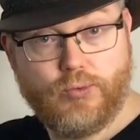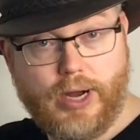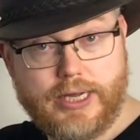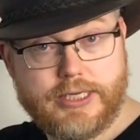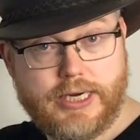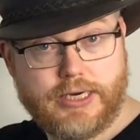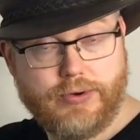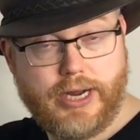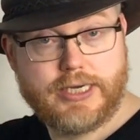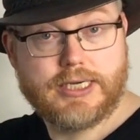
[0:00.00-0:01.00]
one
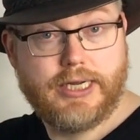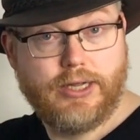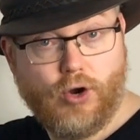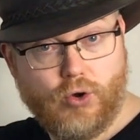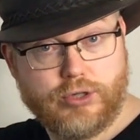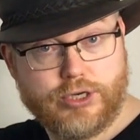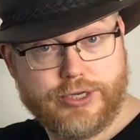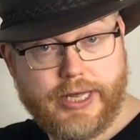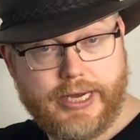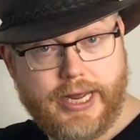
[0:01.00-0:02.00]
generation older
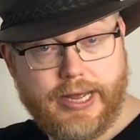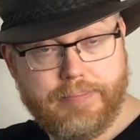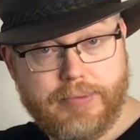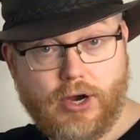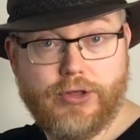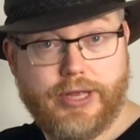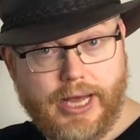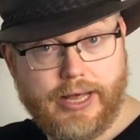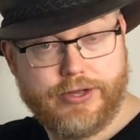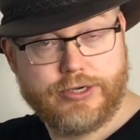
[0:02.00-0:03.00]
than him on the
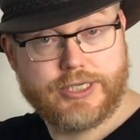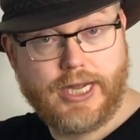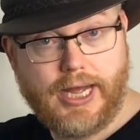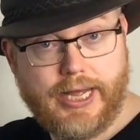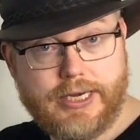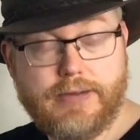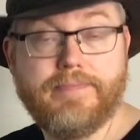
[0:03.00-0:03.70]
other side.